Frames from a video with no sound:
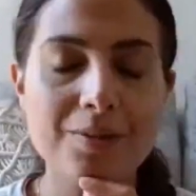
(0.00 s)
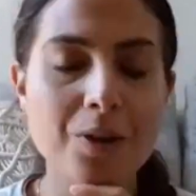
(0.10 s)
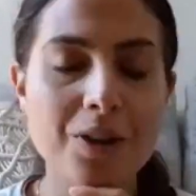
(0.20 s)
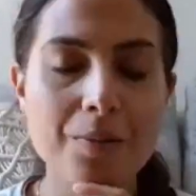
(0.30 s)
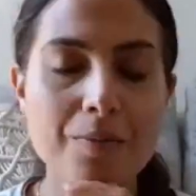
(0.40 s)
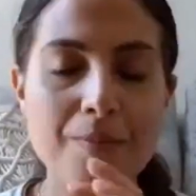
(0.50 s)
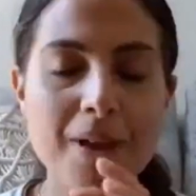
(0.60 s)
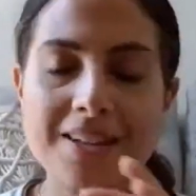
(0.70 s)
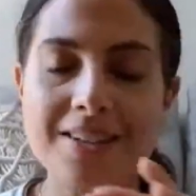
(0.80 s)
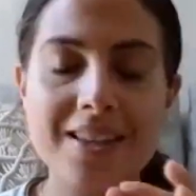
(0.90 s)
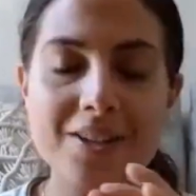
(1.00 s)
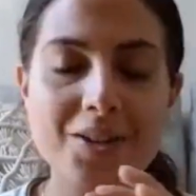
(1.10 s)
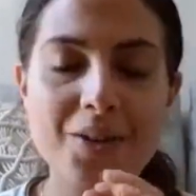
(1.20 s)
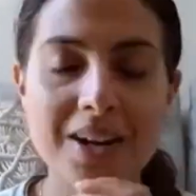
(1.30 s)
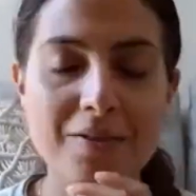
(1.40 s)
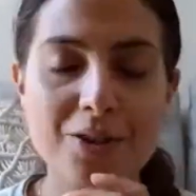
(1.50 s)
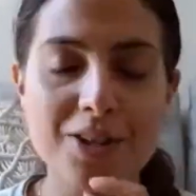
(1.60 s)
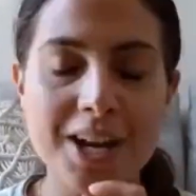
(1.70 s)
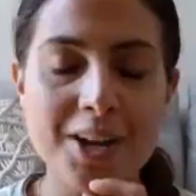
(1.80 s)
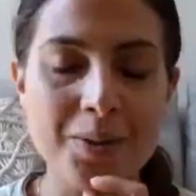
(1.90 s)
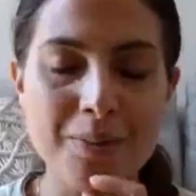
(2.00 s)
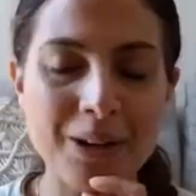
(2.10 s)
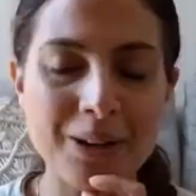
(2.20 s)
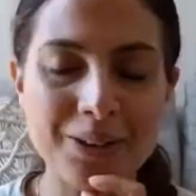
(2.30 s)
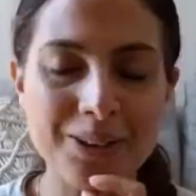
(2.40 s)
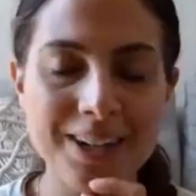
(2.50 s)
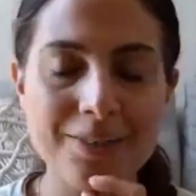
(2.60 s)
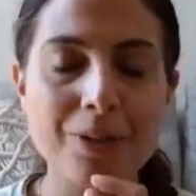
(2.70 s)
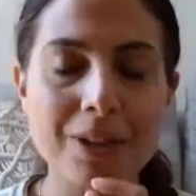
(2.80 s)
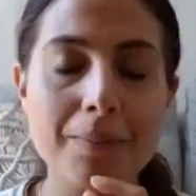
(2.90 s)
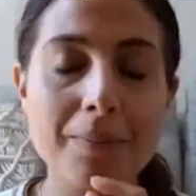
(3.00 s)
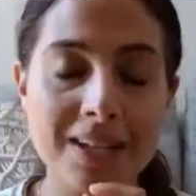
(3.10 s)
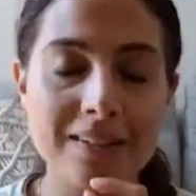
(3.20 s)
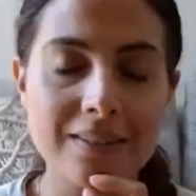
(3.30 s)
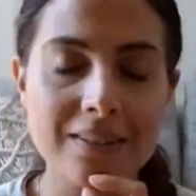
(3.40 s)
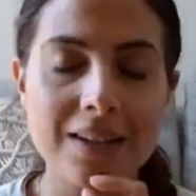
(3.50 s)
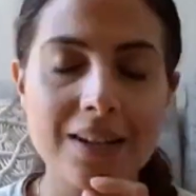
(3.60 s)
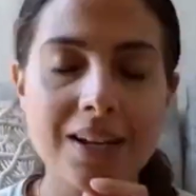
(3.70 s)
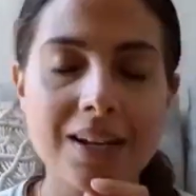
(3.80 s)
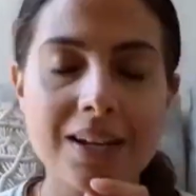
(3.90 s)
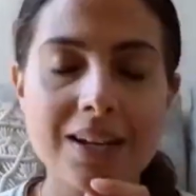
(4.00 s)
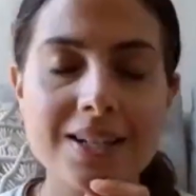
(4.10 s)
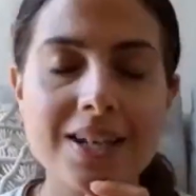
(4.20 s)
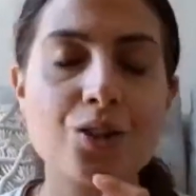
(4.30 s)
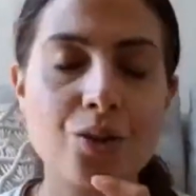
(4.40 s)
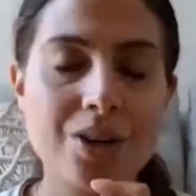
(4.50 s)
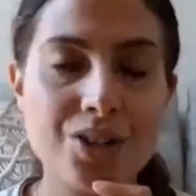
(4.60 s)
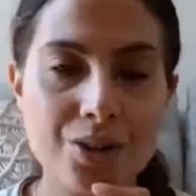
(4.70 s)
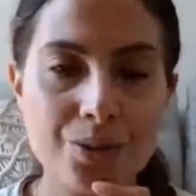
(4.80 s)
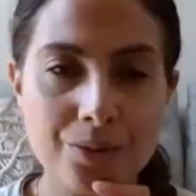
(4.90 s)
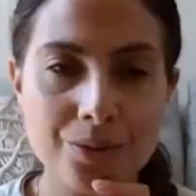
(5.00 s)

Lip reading: one of the best things you can ever say to your partner, and really mean, is I trust you.